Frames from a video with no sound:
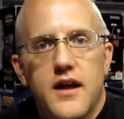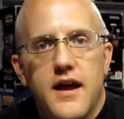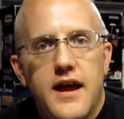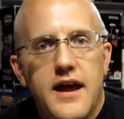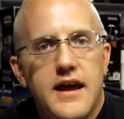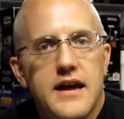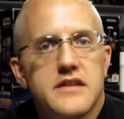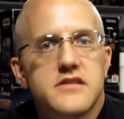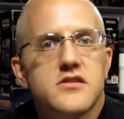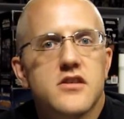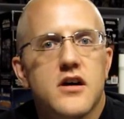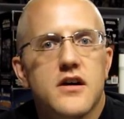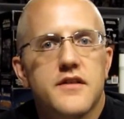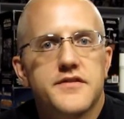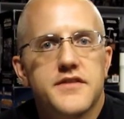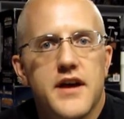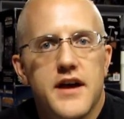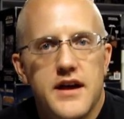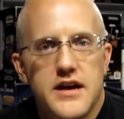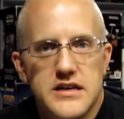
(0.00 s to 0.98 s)
hats off
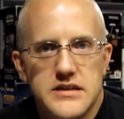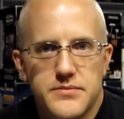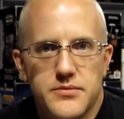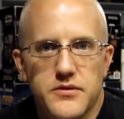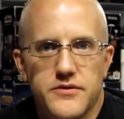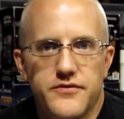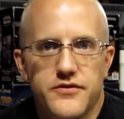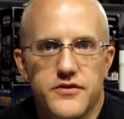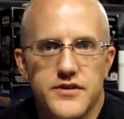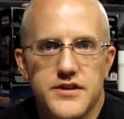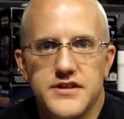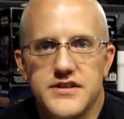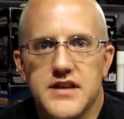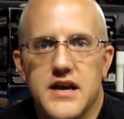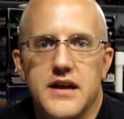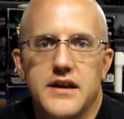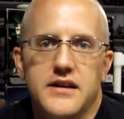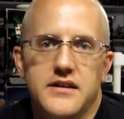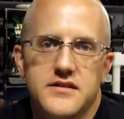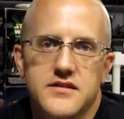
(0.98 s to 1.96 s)
to Hasbro for
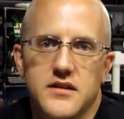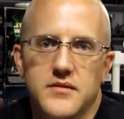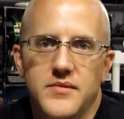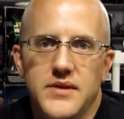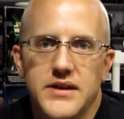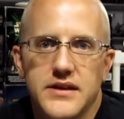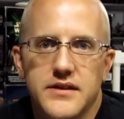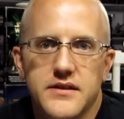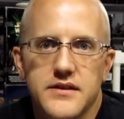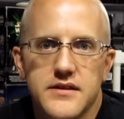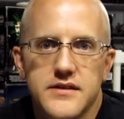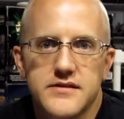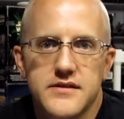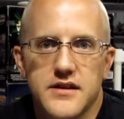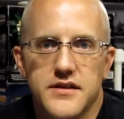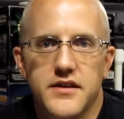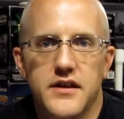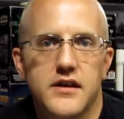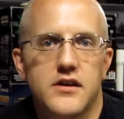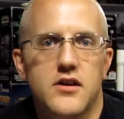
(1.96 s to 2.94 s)
designing something like this.
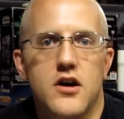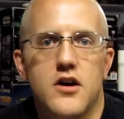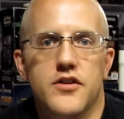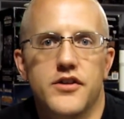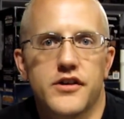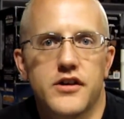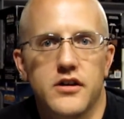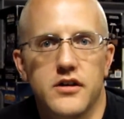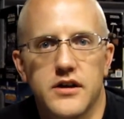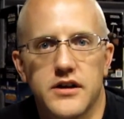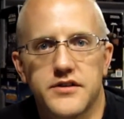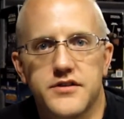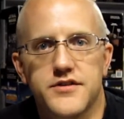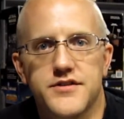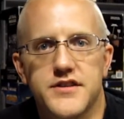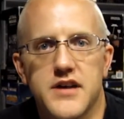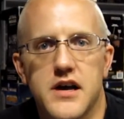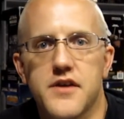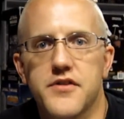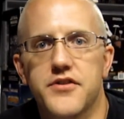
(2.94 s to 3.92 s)
I think all the
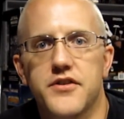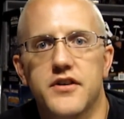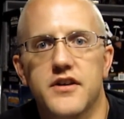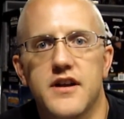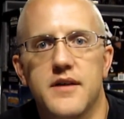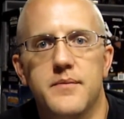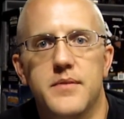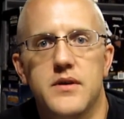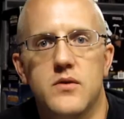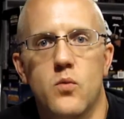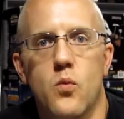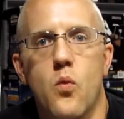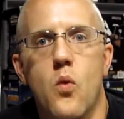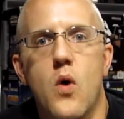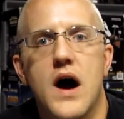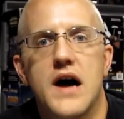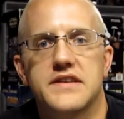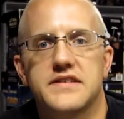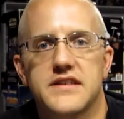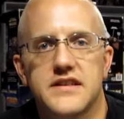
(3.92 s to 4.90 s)
collectors out there have been
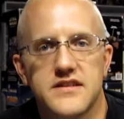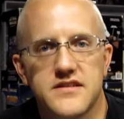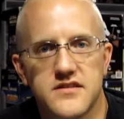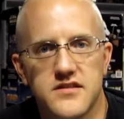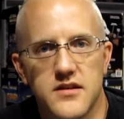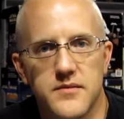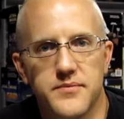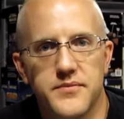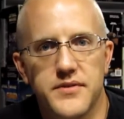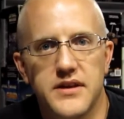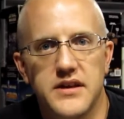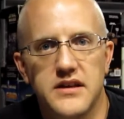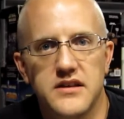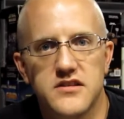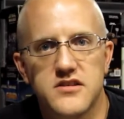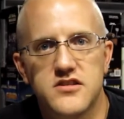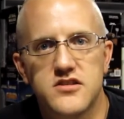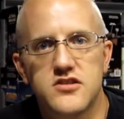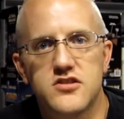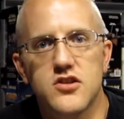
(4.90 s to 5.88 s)
wanting something
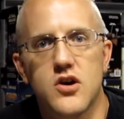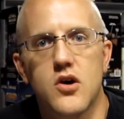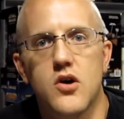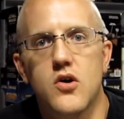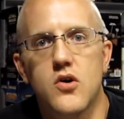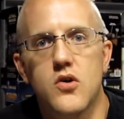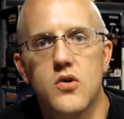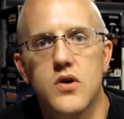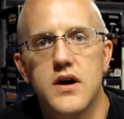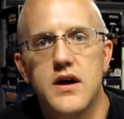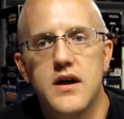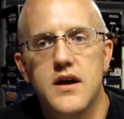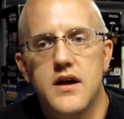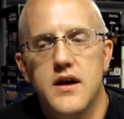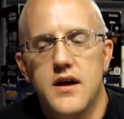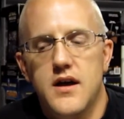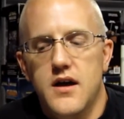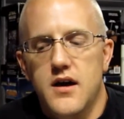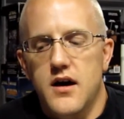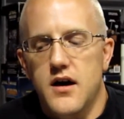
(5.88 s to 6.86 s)
so
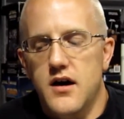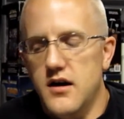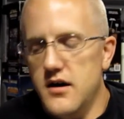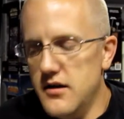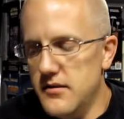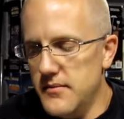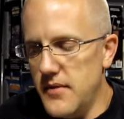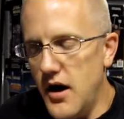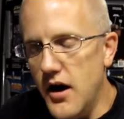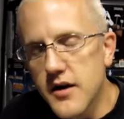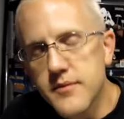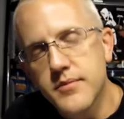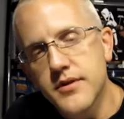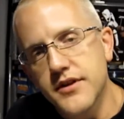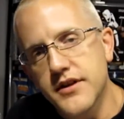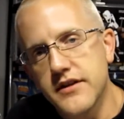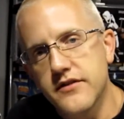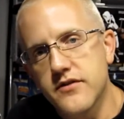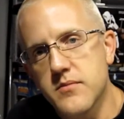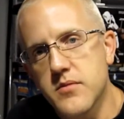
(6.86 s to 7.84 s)

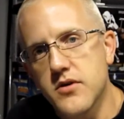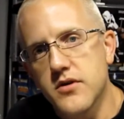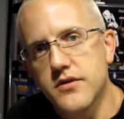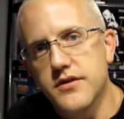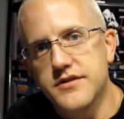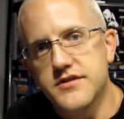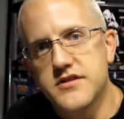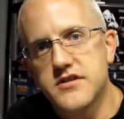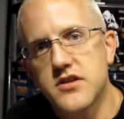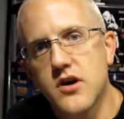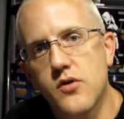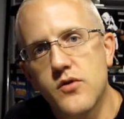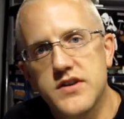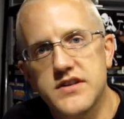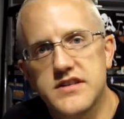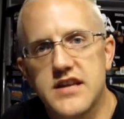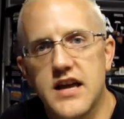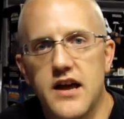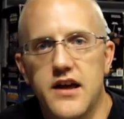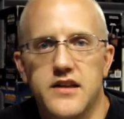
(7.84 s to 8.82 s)
unbelievable and so
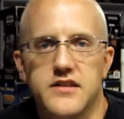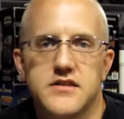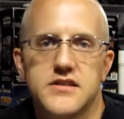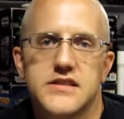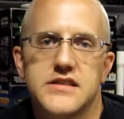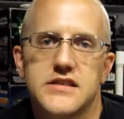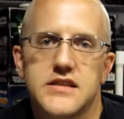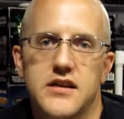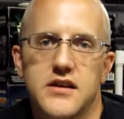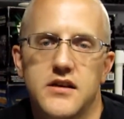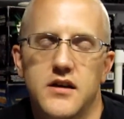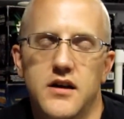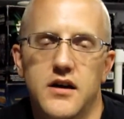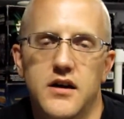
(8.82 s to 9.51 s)
intense.